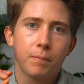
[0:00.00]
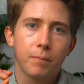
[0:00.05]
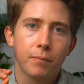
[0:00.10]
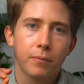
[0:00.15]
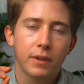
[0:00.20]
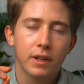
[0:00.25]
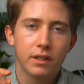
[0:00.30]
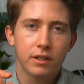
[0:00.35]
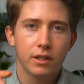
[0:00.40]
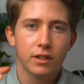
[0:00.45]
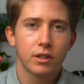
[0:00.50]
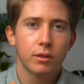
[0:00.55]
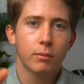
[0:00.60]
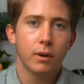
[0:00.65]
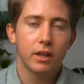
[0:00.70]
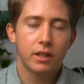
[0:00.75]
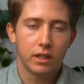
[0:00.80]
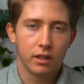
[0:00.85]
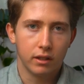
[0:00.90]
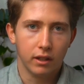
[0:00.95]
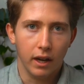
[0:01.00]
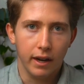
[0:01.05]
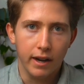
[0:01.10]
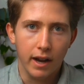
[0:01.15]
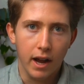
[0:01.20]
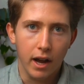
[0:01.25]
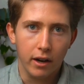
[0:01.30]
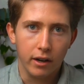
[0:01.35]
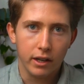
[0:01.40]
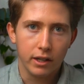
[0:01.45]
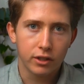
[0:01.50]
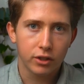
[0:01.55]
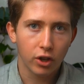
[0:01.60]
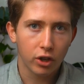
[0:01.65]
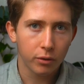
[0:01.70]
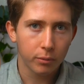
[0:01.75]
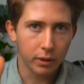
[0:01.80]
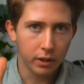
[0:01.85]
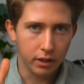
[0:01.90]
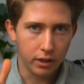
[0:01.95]
The system I just laid out is going to
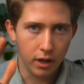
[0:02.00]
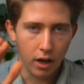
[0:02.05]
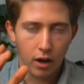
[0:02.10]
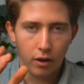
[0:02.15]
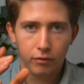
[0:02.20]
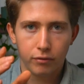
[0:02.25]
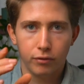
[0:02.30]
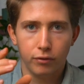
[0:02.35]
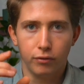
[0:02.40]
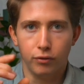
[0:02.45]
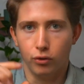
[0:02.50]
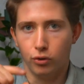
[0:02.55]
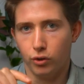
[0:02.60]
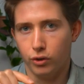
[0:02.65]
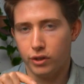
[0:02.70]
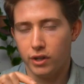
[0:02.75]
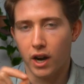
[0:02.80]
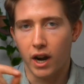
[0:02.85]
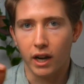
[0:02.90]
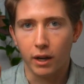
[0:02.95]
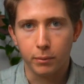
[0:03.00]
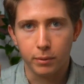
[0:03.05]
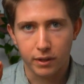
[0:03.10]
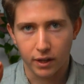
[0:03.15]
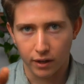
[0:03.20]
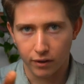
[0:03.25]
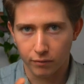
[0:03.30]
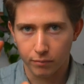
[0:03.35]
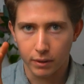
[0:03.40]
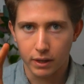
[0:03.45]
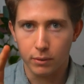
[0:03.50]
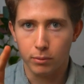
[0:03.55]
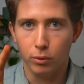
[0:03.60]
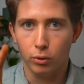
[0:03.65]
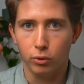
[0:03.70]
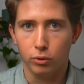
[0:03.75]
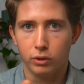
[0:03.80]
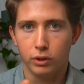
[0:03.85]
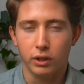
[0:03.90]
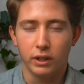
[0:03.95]
be enough for 90% of people
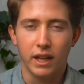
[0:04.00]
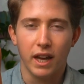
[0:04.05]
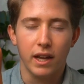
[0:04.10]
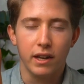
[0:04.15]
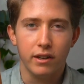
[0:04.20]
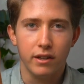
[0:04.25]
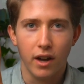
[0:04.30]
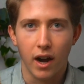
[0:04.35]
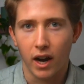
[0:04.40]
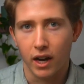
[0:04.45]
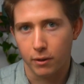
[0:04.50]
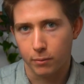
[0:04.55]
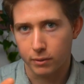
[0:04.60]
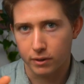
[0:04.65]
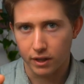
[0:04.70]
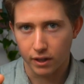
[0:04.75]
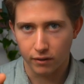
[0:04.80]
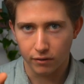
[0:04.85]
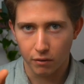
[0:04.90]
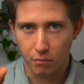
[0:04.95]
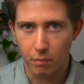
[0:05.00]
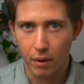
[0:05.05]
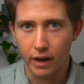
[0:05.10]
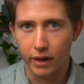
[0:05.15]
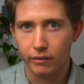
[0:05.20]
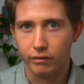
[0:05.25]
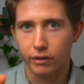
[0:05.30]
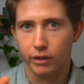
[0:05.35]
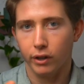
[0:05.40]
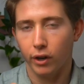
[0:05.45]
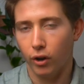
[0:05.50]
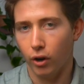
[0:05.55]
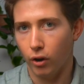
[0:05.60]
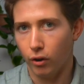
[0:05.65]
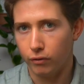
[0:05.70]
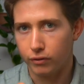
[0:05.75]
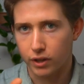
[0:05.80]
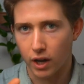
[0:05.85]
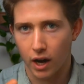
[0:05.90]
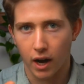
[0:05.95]
to get 90% of the benefit of
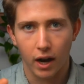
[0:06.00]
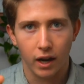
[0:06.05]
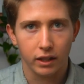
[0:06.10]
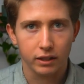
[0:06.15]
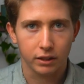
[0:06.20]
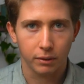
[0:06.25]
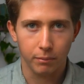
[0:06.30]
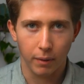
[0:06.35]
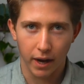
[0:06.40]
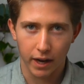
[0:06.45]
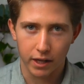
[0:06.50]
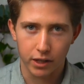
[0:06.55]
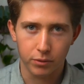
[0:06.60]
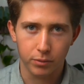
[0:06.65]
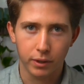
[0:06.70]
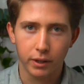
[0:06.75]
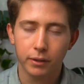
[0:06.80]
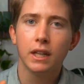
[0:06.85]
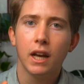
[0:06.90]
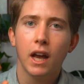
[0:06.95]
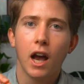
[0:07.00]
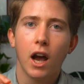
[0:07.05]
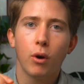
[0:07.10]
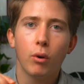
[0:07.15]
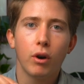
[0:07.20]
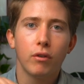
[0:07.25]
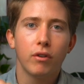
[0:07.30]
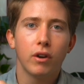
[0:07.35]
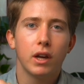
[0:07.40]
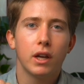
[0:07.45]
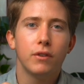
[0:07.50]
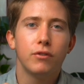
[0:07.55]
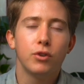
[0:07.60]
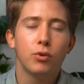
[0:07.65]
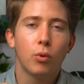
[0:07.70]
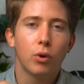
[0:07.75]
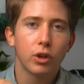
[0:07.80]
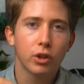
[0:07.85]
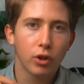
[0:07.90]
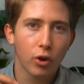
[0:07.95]
task management. However, if you want
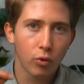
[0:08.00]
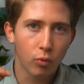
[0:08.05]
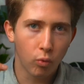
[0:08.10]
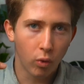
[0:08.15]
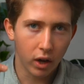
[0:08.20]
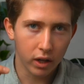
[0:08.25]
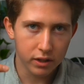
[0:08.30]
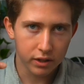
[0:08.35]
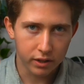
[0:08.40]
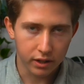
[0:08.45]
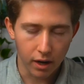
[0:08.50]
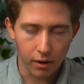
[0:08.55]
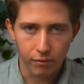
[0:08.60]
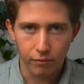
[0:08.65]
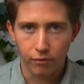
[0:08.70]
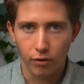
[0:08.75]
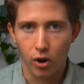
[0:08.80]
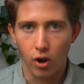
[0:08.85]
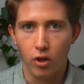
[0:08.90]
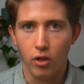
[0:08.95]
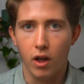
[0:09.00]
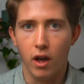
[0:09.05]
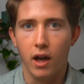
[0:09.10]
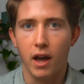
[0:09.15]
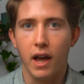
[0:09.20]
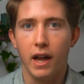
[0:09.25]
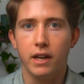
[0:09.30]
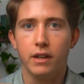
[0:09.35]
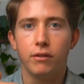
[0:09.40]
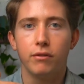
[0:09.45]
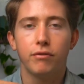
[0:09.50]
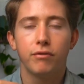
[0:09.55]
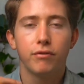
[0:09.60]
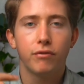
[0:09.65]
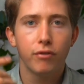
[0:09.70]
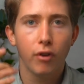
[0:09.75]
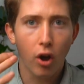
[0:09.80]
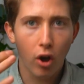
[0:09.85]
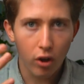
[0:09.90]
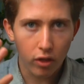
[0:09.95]
to go one step further and
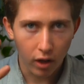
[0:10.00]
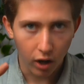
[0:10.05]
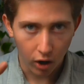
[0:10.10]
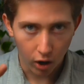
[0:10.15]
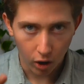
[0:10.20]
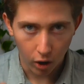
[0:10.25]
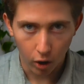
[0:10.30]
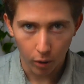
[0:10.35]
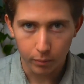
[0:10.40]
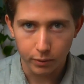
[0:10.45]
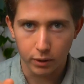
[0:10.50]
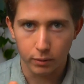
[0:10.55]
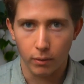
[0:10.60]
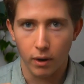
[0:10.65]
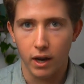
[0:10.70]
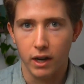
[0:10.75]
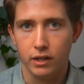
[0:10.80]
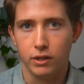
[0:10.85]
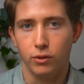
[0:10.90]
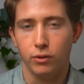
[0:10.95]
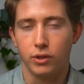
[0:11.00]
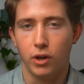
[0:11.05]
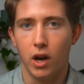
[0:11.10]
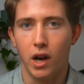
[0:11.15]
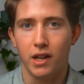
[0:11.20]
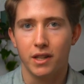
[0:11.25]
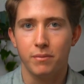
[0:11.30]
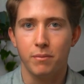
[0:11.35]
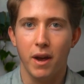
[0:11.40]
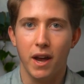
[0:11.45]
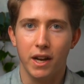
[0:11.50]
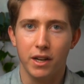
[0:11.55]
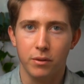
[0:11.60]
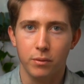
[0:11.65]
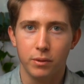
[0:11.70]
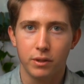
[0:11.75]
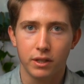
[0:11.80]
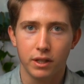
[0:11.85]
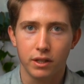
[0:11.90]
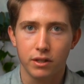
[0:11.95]
further optimize your task management
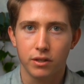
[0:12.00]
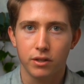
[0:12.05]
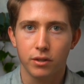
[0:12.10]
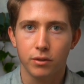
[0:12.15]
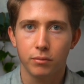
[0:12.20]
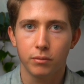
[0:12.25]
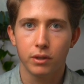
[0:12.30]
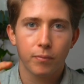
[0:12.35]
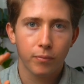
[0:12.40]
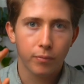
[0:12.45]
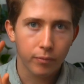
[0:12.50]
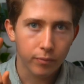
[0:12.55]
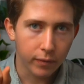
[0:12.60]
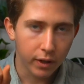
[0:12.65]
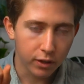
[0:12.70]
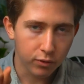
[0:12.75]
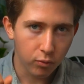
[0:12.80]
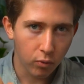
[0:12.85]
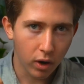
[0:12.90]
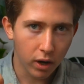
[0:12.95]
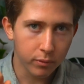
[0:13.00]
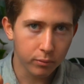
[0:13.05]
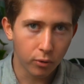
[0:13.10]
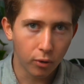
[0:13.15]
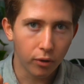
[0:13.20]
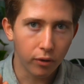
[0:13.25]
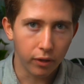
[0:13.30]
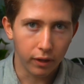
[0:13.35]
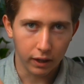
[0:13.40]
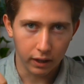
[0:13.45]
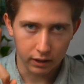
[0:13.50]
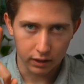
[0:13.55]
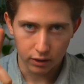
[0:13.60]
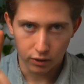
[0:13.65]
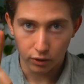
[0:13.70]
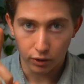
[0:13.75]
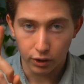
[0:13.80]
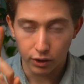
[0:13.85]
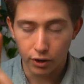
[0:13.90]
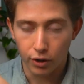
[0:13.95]
system, there's one more thing that you
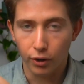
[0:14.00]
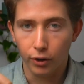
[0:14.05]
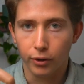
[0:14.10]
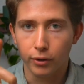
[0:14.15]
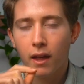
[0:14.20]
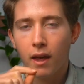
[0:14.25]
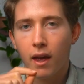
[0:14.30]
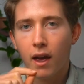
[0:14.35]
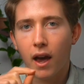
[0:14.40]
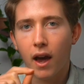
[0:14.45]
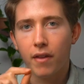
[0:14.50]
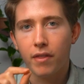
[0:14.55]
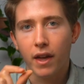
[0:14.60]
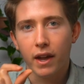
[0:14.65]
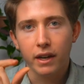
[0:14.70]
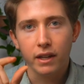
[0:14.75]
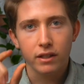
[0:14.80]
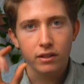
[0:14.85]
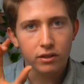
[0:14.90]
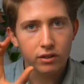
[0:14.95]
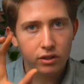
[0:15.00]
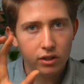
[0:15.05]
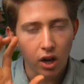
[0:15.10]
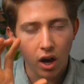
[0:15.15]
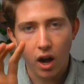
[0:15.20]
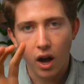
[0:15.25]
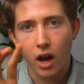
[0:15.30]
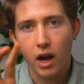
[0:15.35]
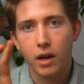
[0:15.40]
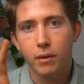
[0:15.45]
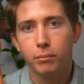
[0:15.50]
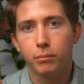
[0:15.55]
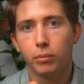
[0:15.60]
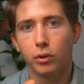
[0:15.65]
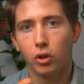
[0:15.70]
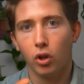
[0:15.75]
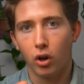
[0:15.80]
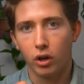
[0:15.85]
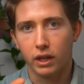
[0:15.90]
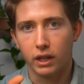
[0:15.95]
can do, and that is time
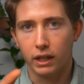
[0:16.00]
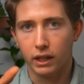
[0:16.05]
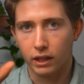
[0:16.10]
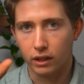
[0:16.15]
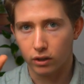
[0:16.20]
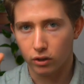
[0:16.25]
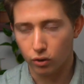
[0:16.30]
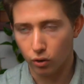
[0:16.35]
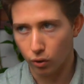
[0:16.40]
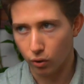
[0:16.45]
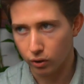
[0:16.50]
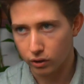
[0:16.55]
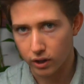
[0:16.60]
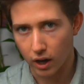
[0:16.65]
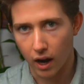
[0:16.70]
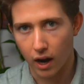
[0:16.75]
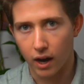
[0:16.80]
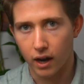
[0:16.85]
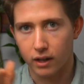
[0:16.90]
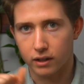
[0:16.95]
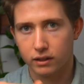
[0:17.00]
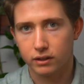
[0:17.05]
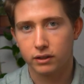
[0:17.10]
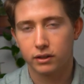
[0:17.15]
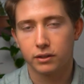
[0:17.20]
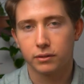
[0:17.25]
blocking your tasks.